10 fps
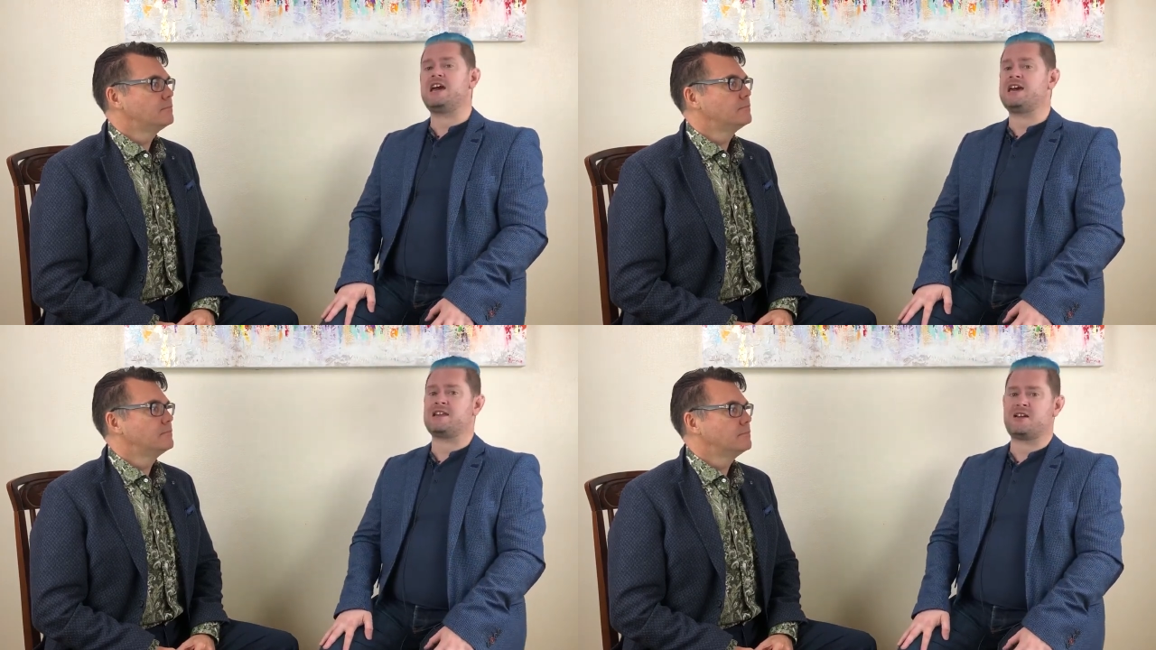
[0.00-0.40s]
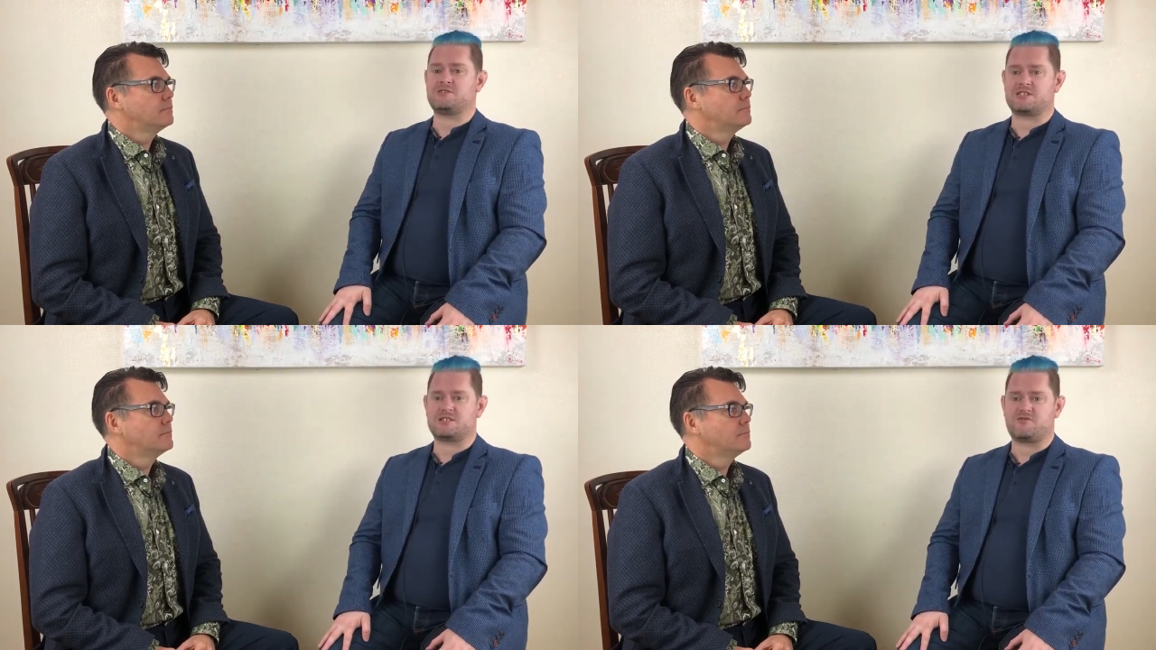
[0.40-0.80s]
Speaker 1: hanging
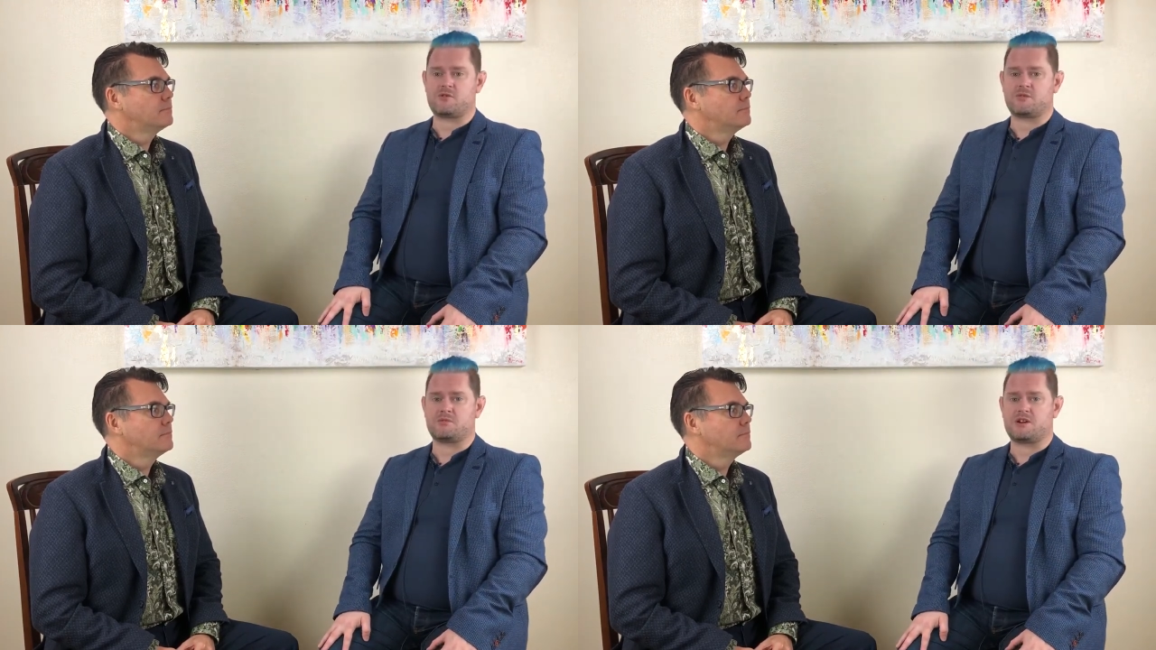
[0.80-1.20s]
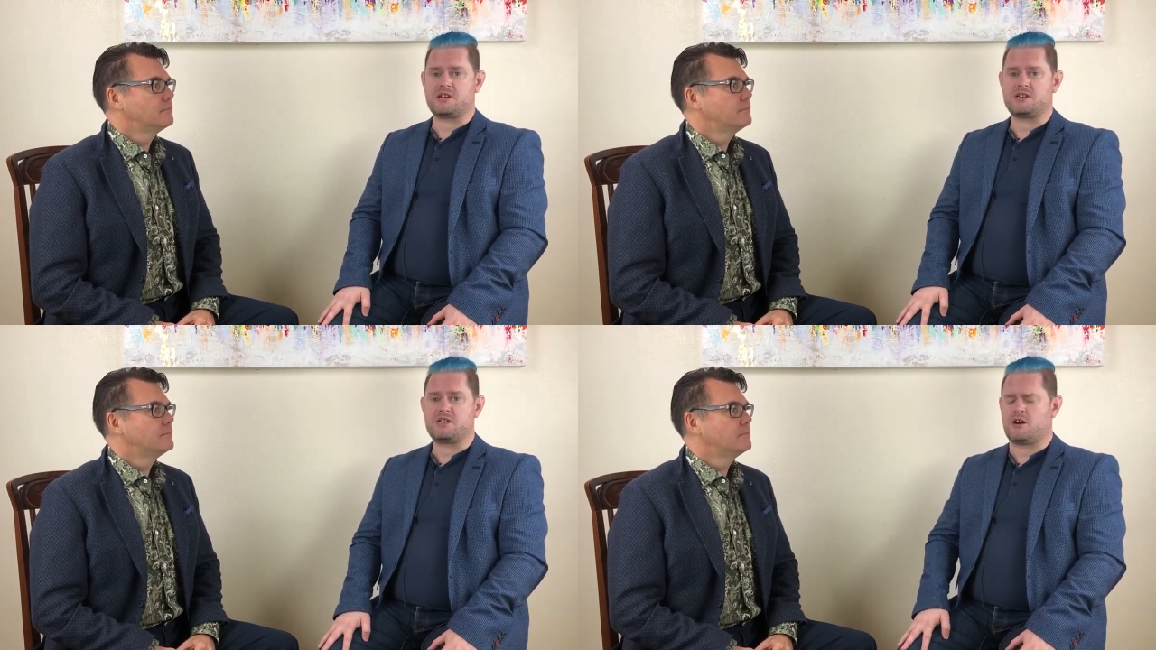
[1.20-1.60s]
out to get a foreign
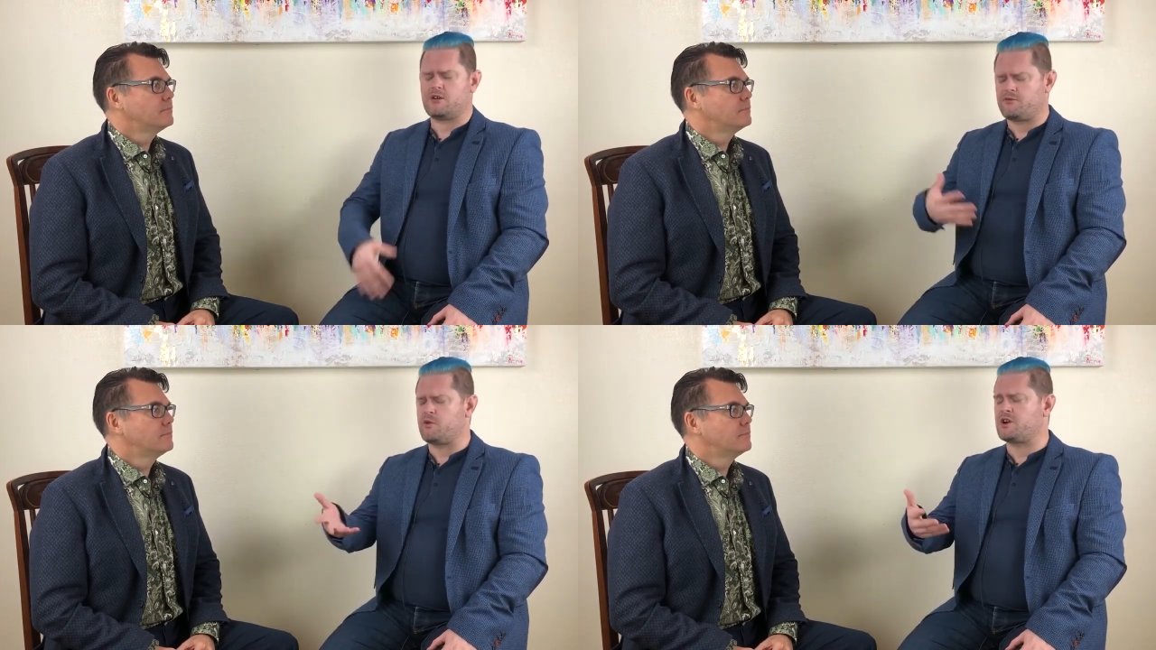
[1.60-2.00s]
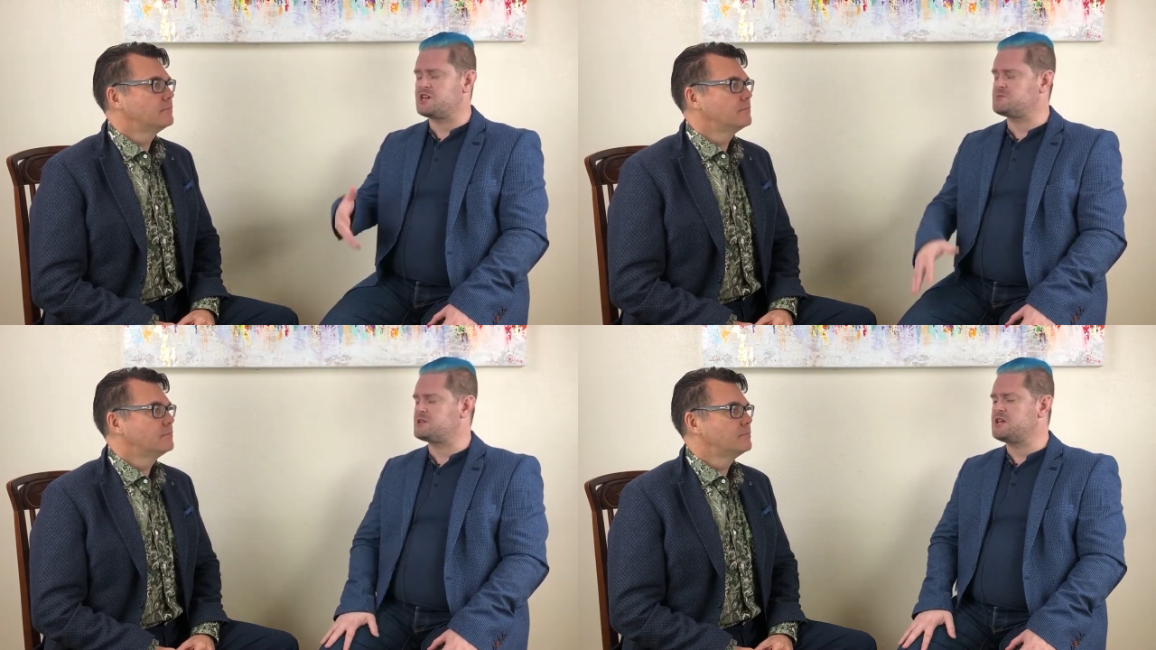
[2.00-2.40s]
bride or a
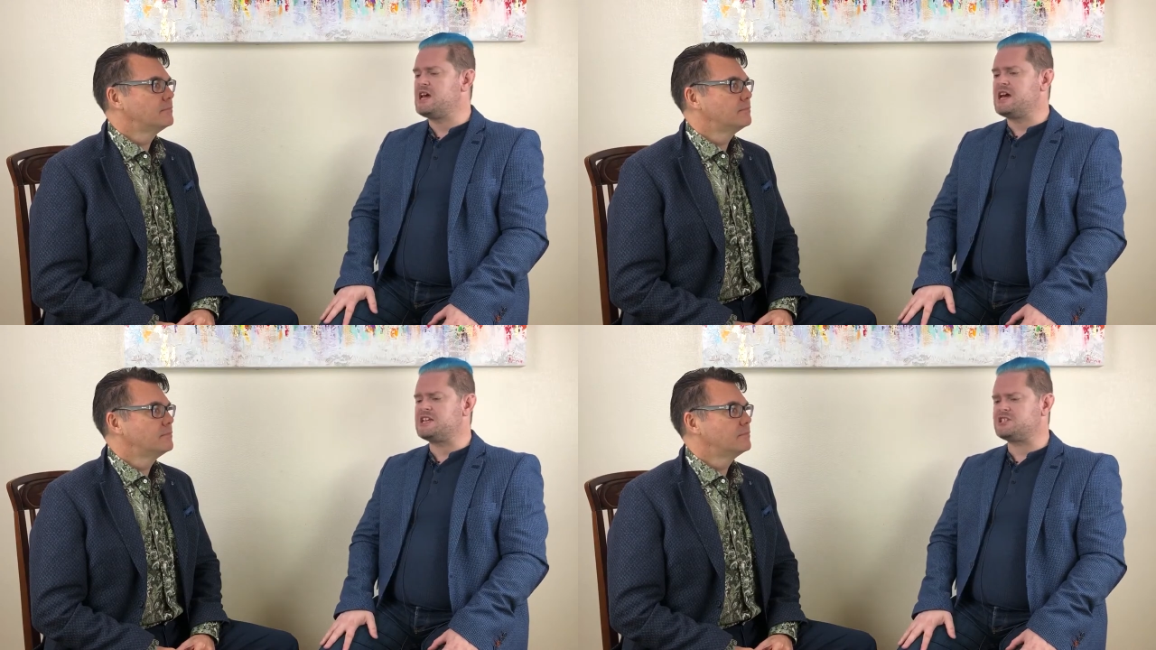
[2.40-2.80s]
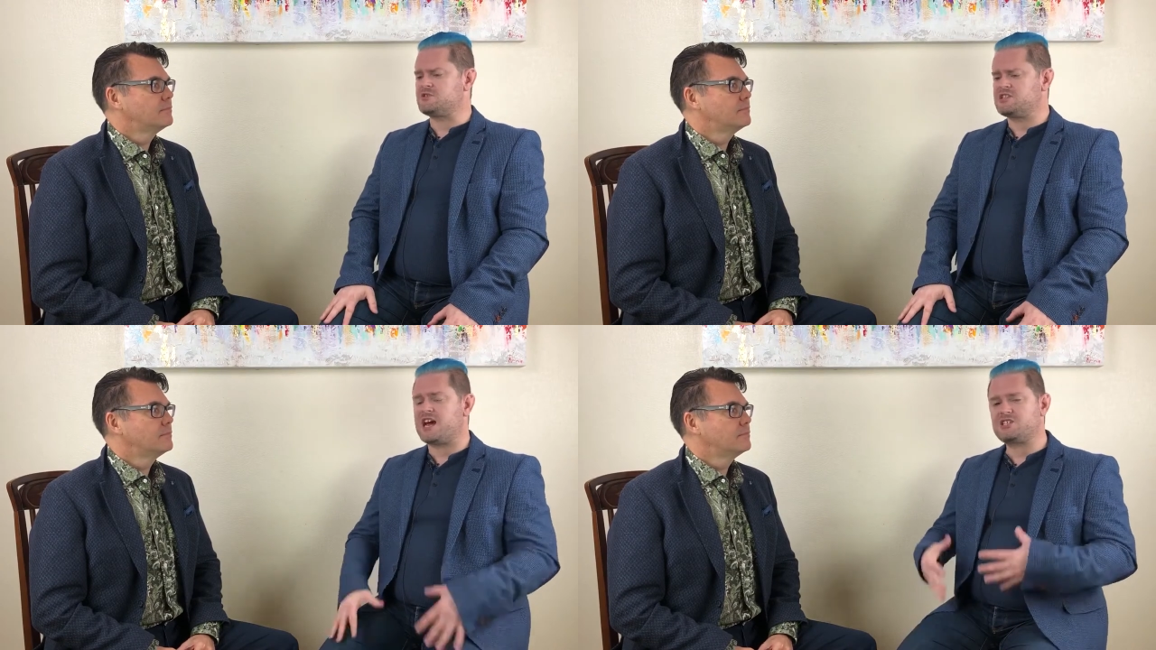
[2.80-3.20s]
foreign husband. And
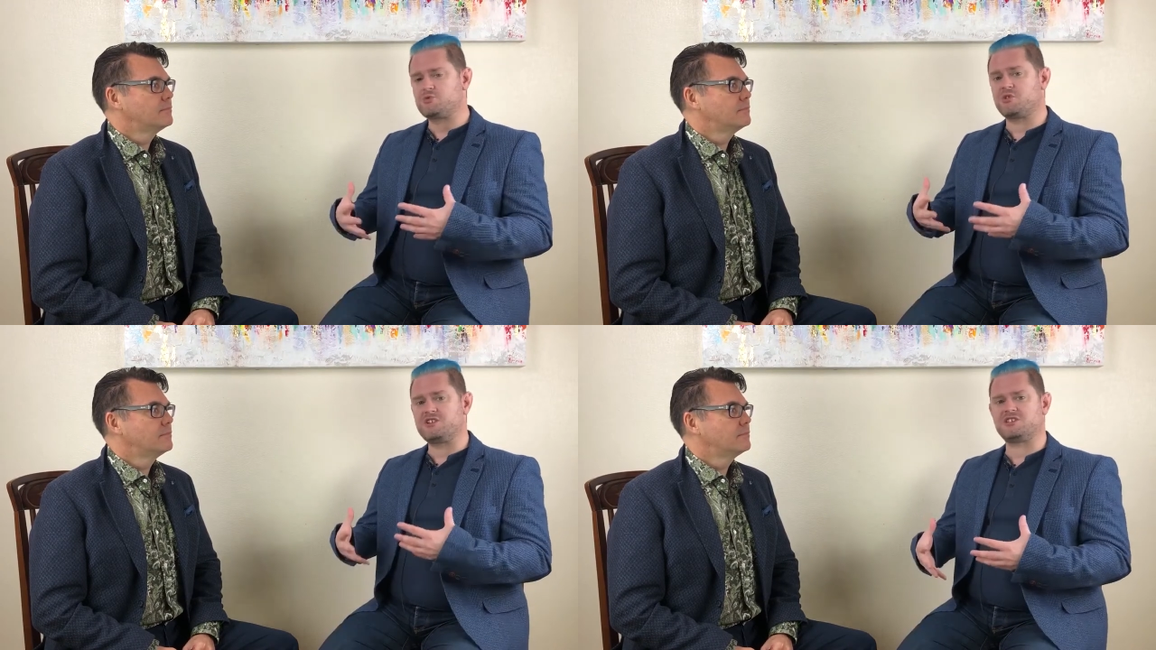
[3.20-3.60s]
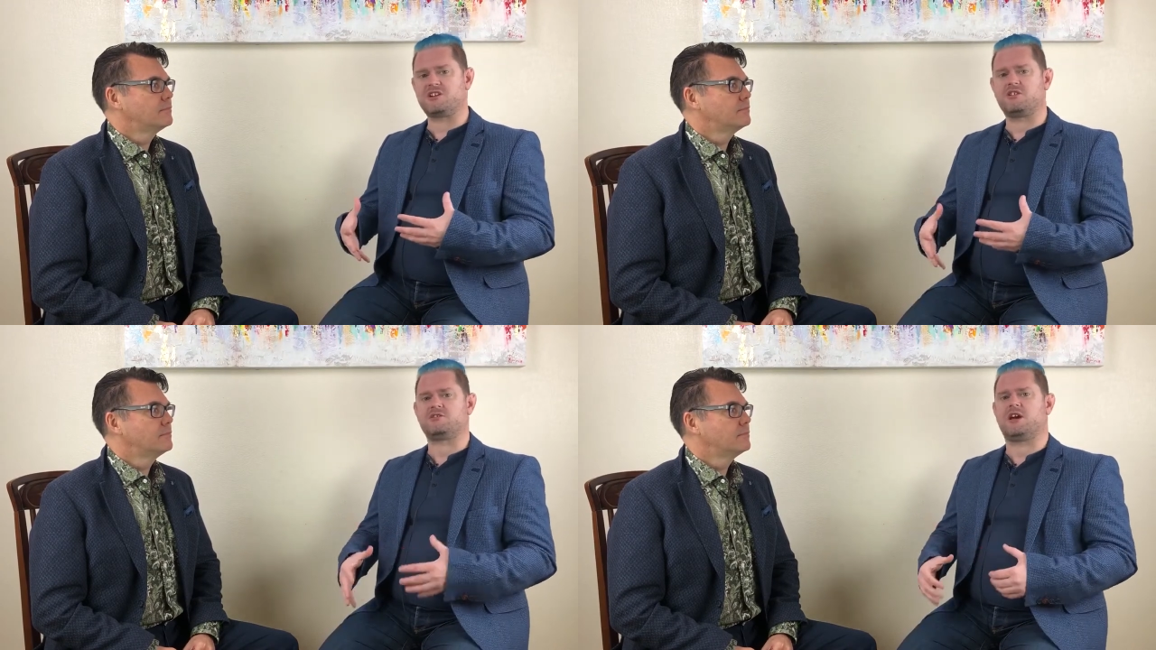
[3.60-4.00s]
so that's where these
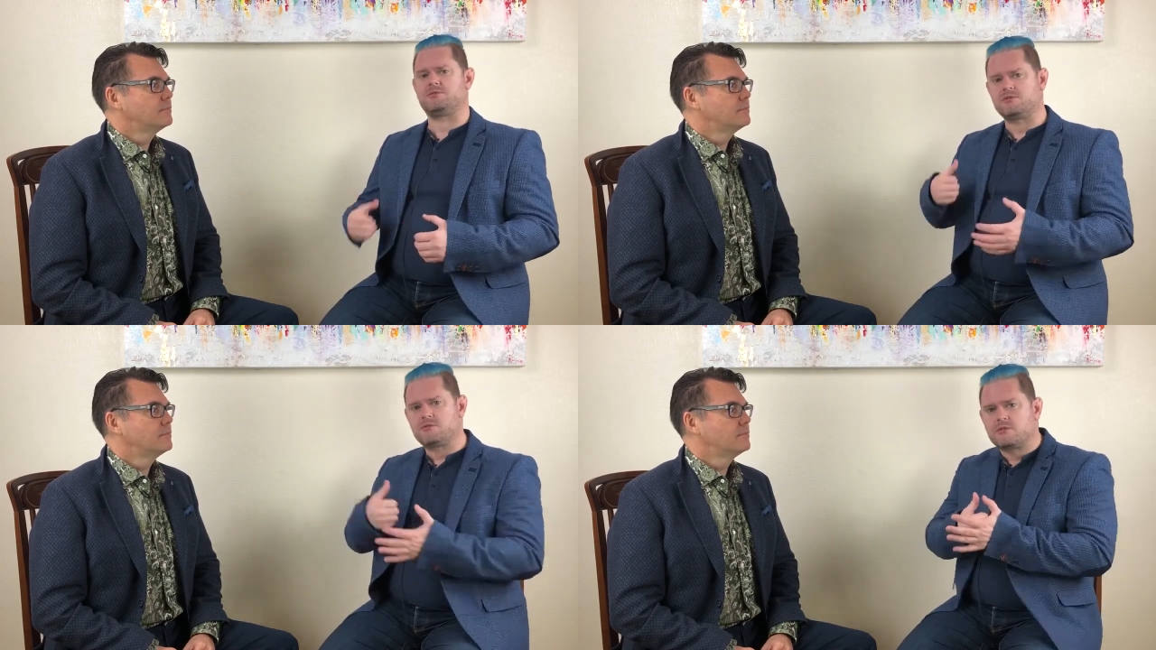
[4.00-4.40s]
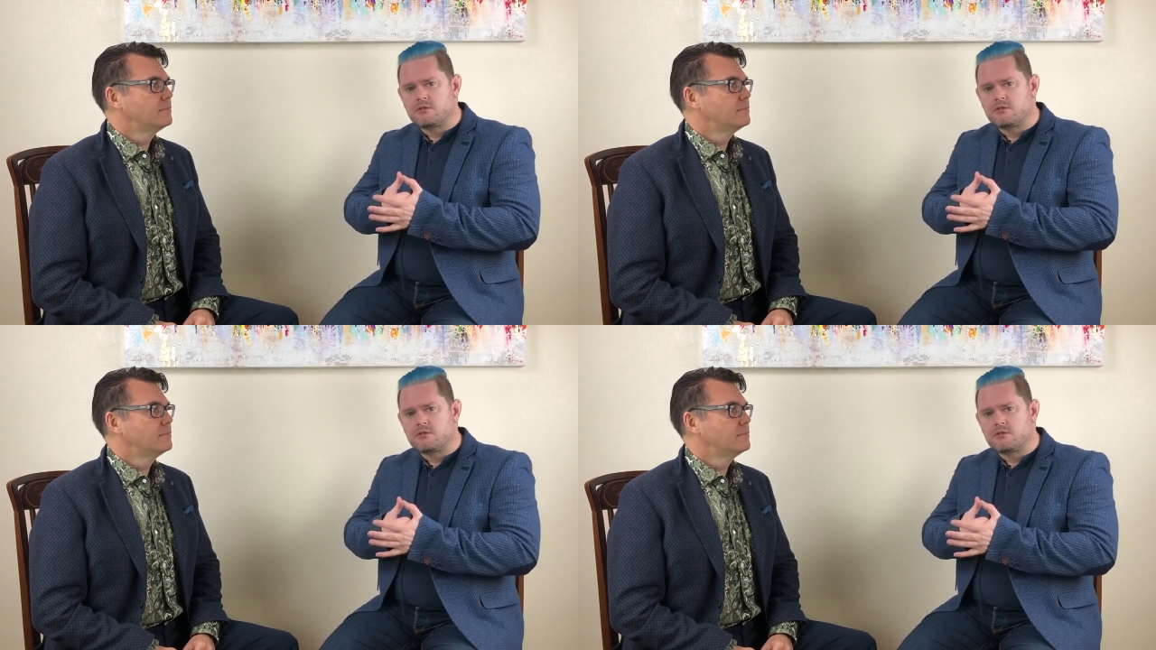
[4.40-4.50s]
stereotypes